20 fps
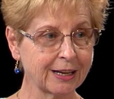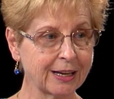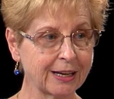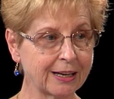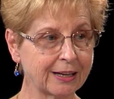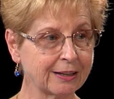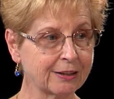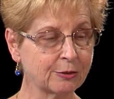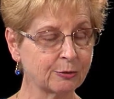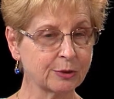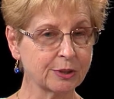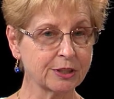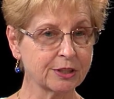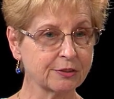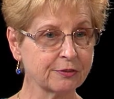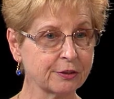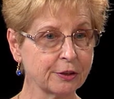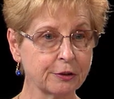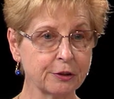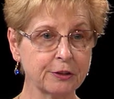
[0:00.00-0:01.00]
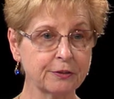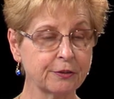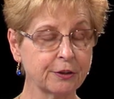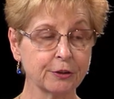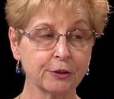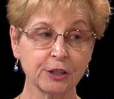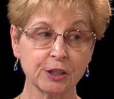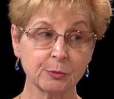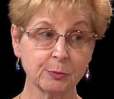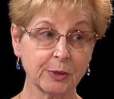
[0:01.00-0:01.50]
and it was a very,
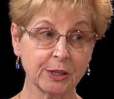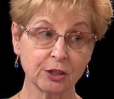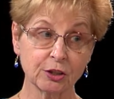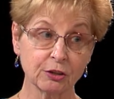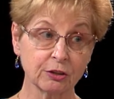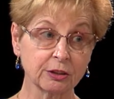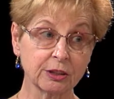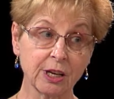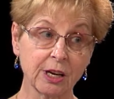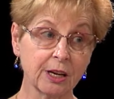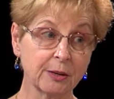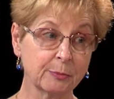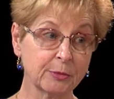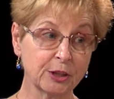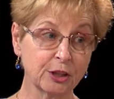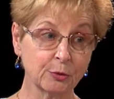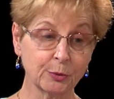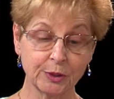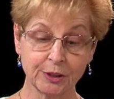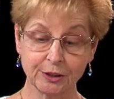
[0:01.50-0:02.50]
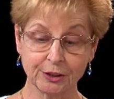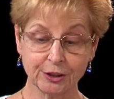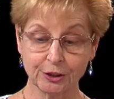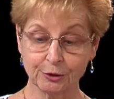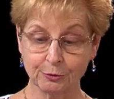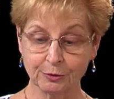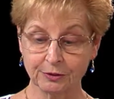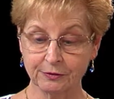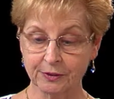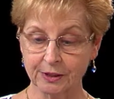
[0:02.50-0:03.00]
very special time between the
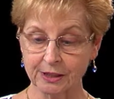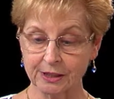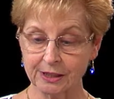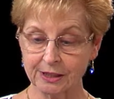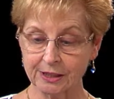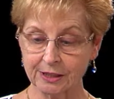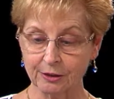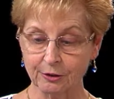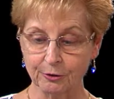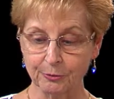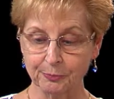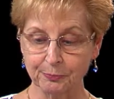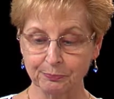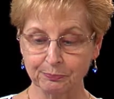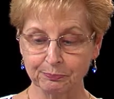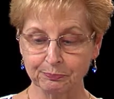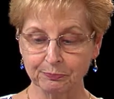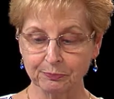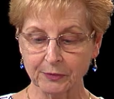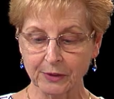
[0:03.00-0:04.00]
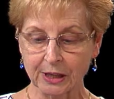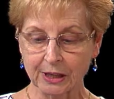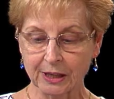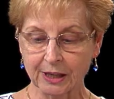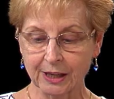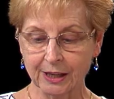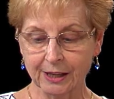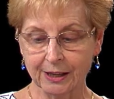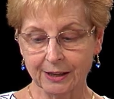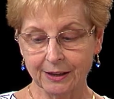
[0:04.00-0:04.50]
two of us. So mm
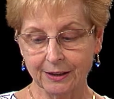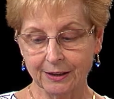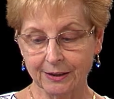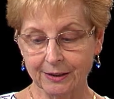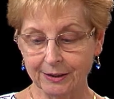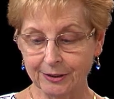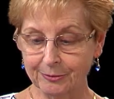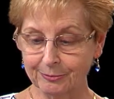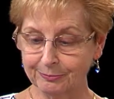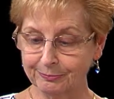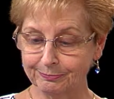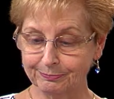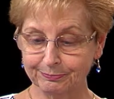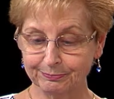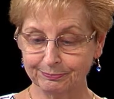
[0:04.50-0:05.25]
-hmm. um,